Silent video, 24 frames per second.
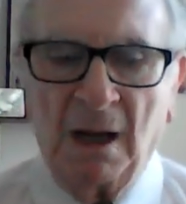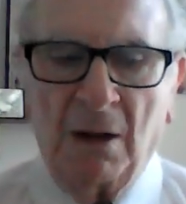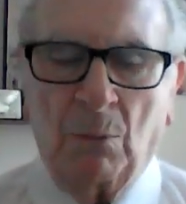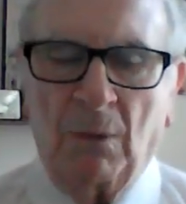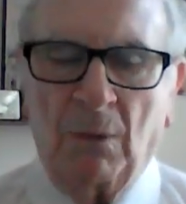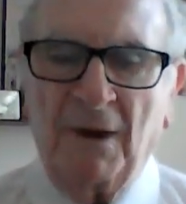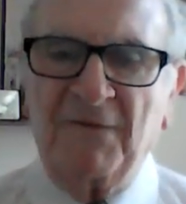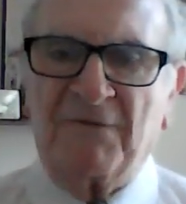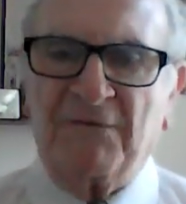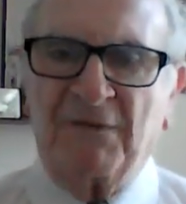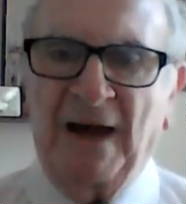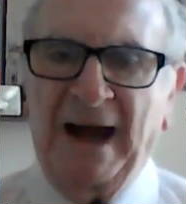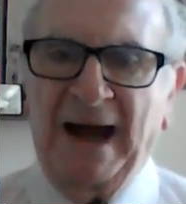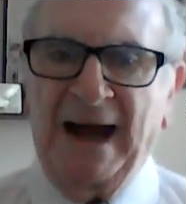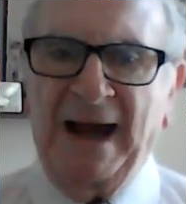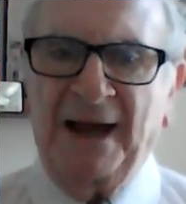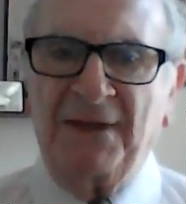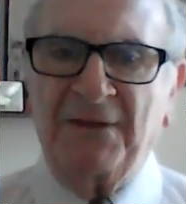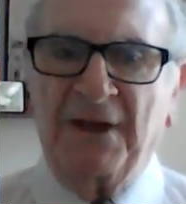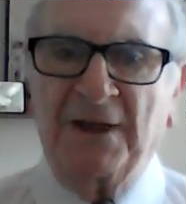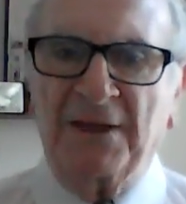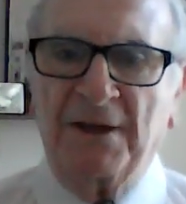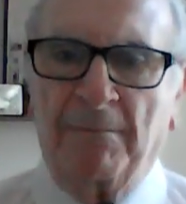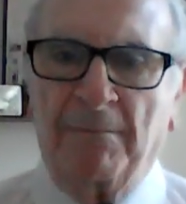We
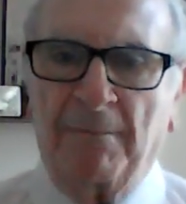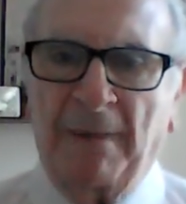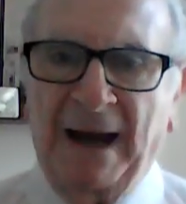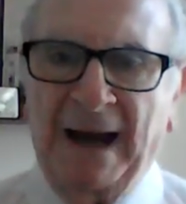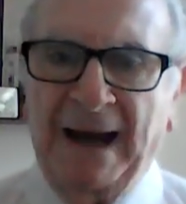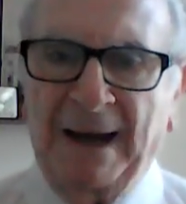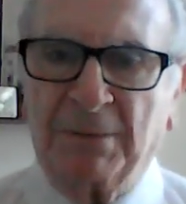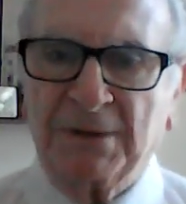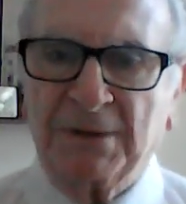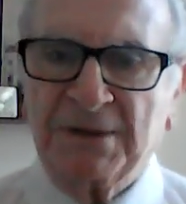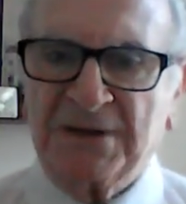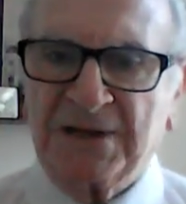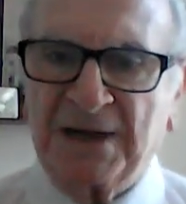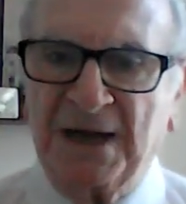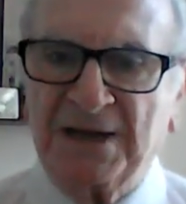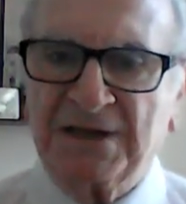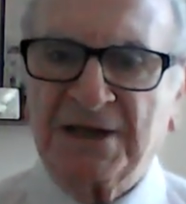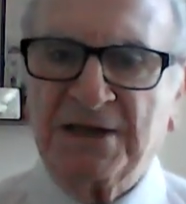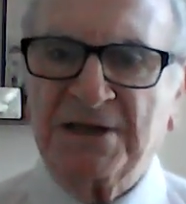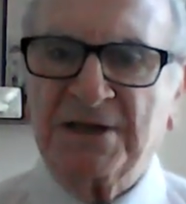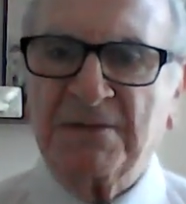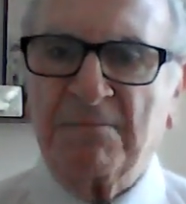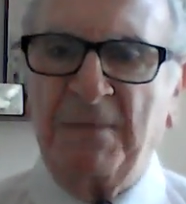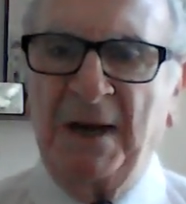find that the Bible says,
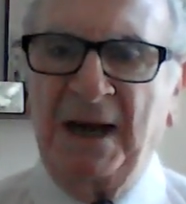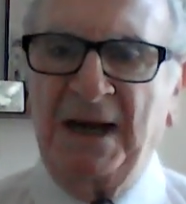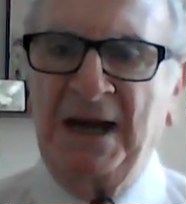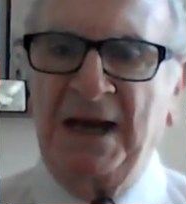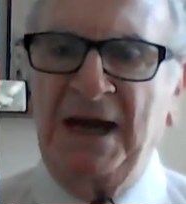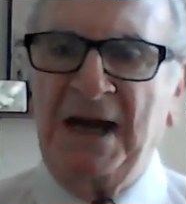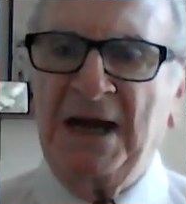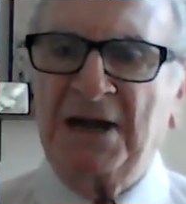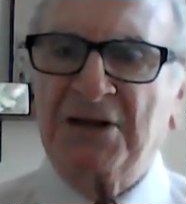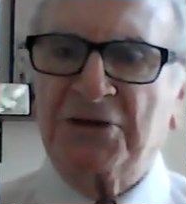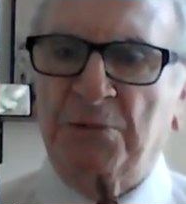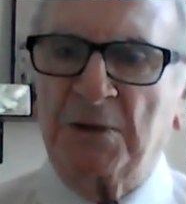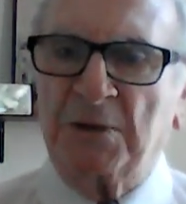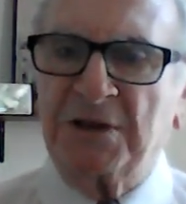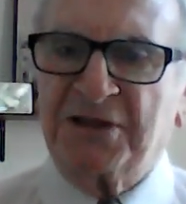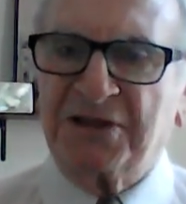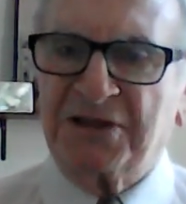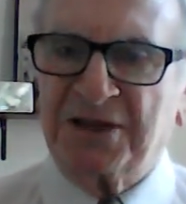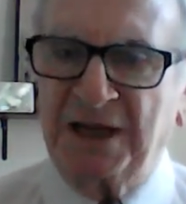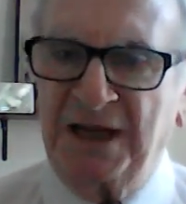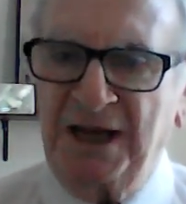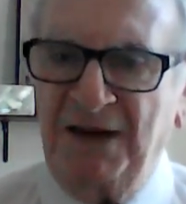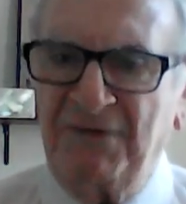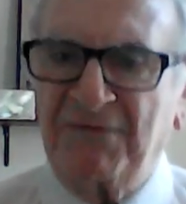as many as
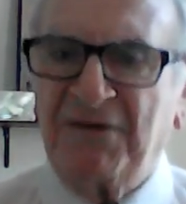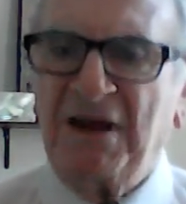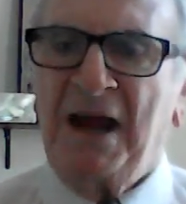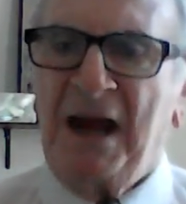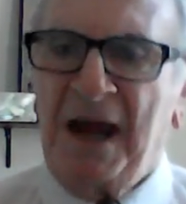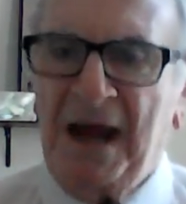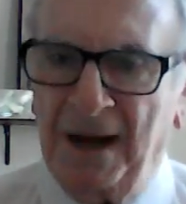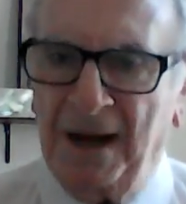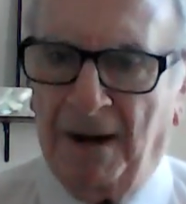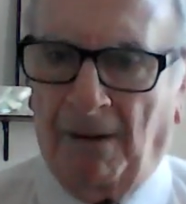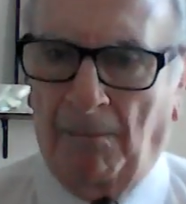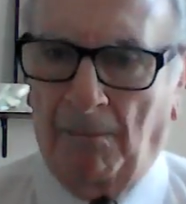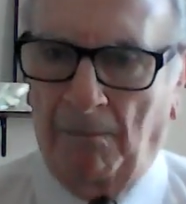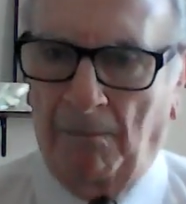received him,